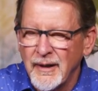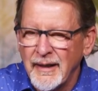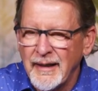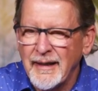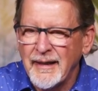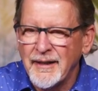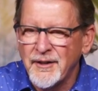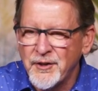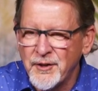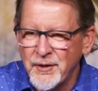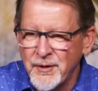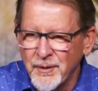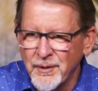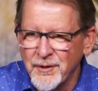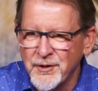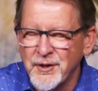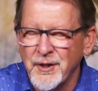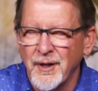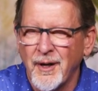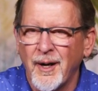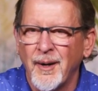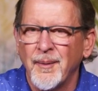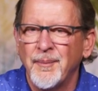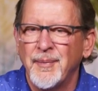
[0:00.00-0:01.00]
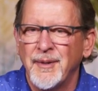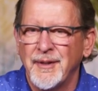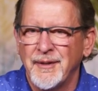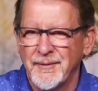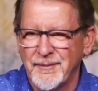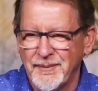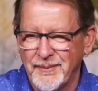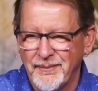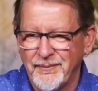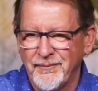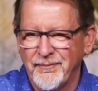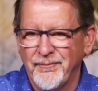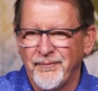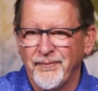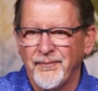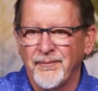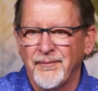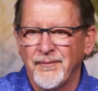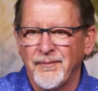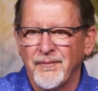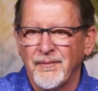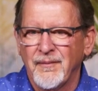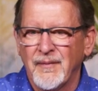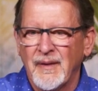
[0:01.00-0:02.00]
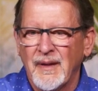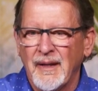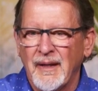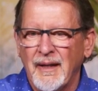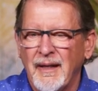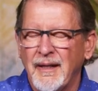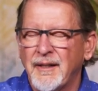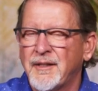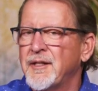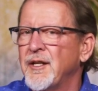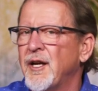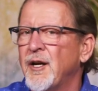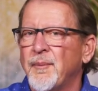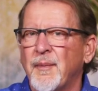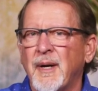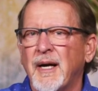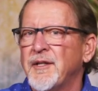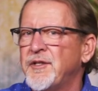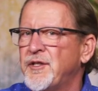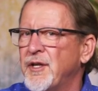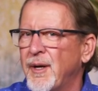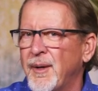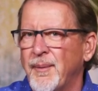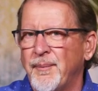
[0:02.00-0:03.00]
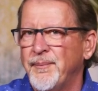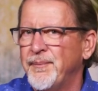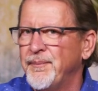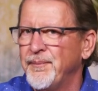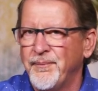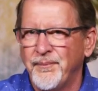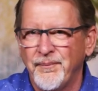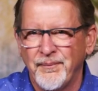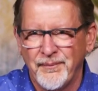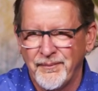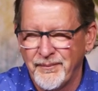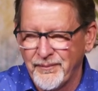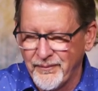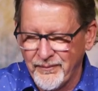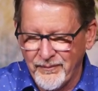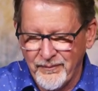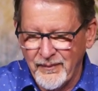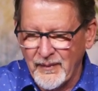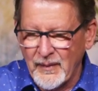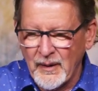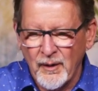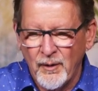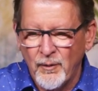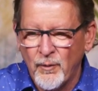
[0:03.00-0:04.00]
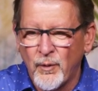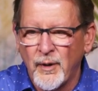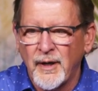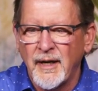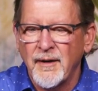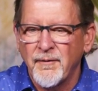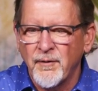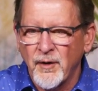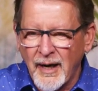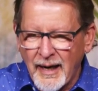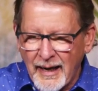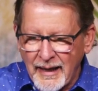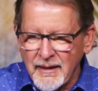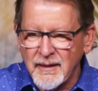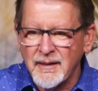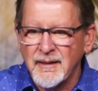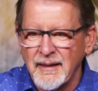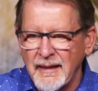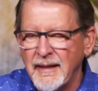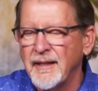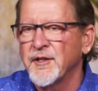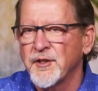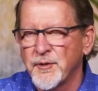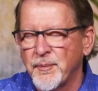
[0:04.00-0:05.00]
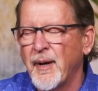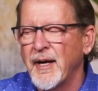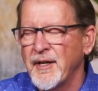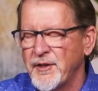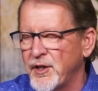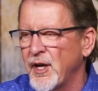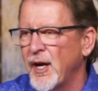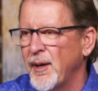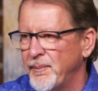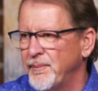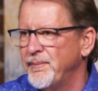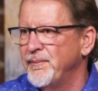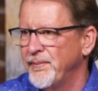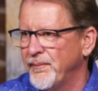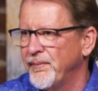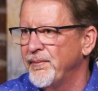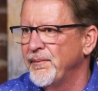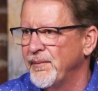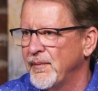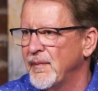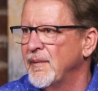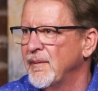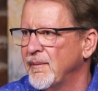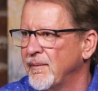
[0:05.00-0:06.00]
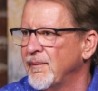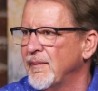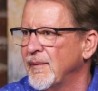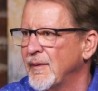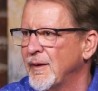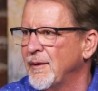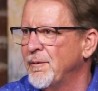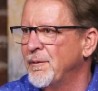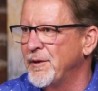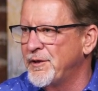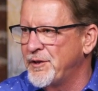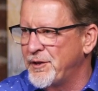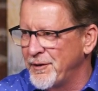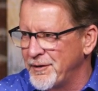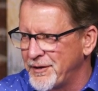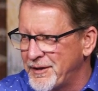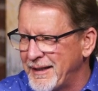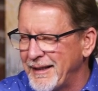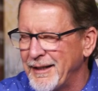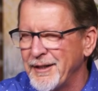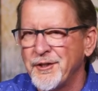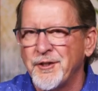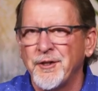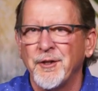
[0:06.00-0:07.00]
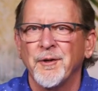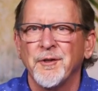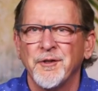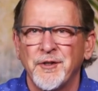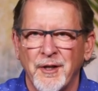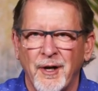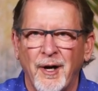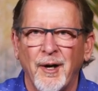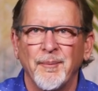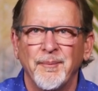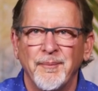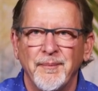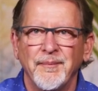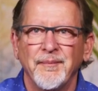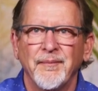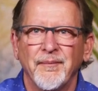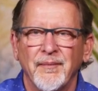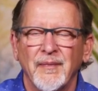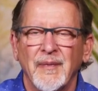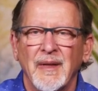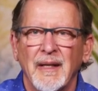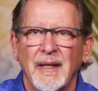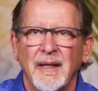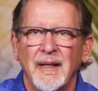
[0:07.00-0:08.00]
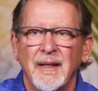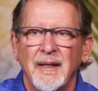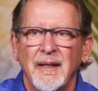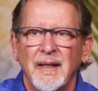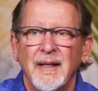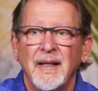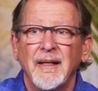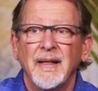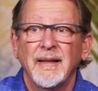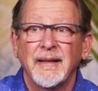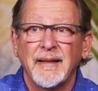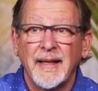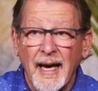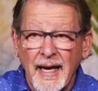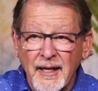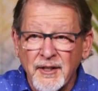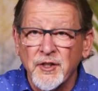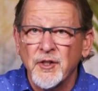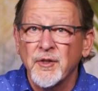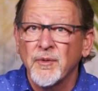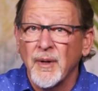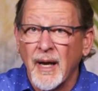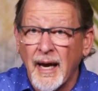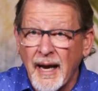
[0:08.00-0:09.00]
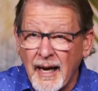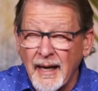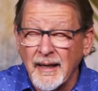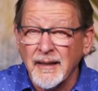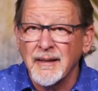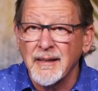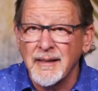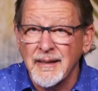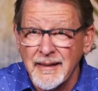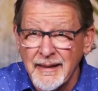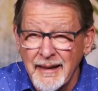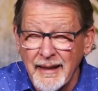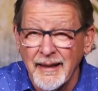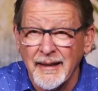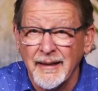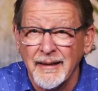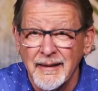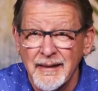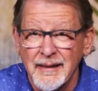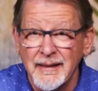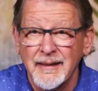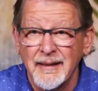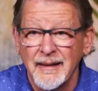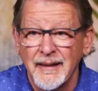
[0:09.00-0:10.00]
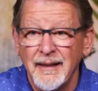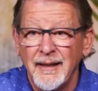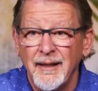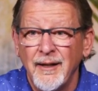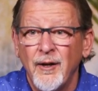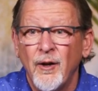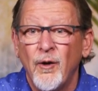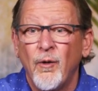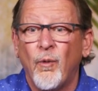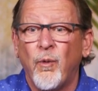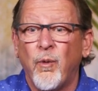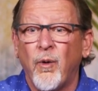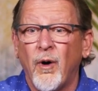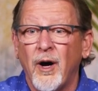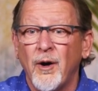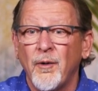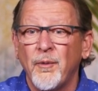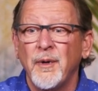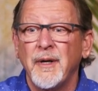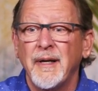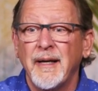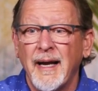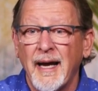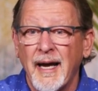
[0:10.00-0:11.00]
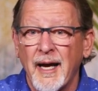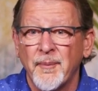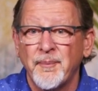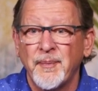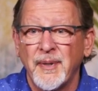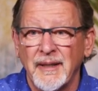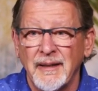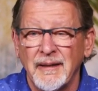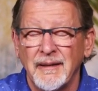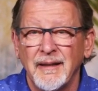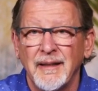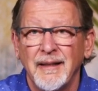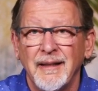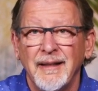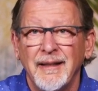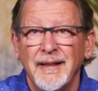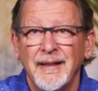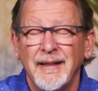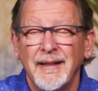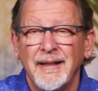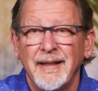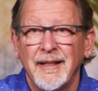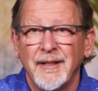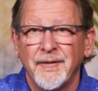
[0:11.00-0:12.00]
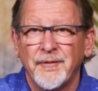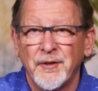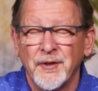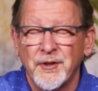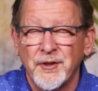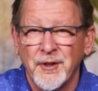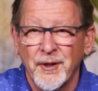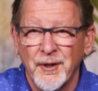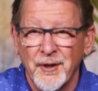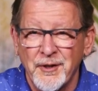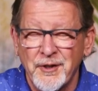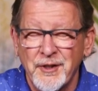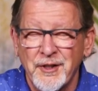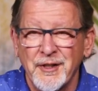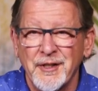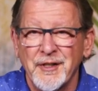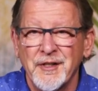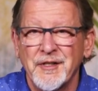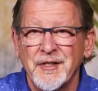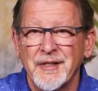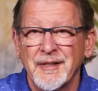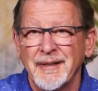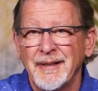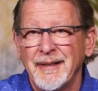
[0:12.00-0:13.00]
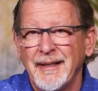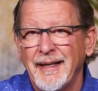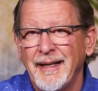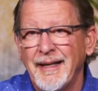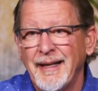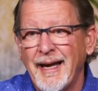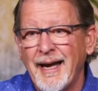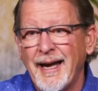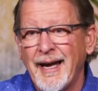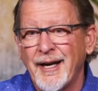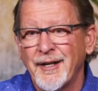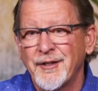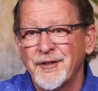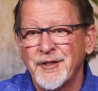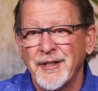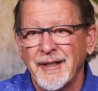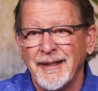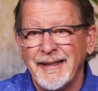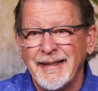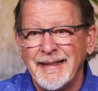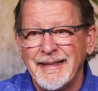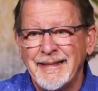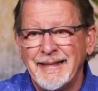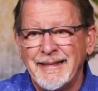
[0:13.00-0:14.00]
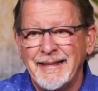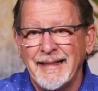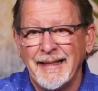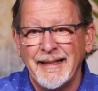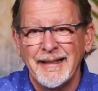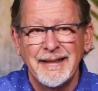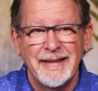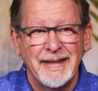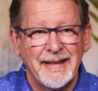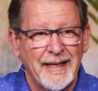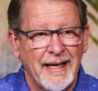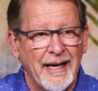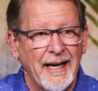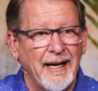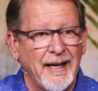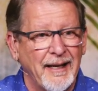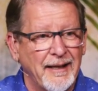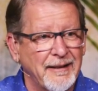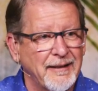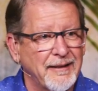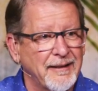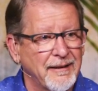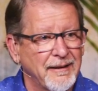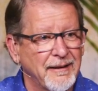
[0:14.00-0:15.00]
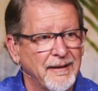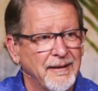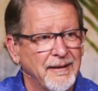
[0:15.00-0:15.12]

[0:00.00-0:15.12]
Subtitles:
It's your job. It's not my job. Whatever I see is my job. What you see is your job. That's Acts 6. What would happen if the churches actually did that?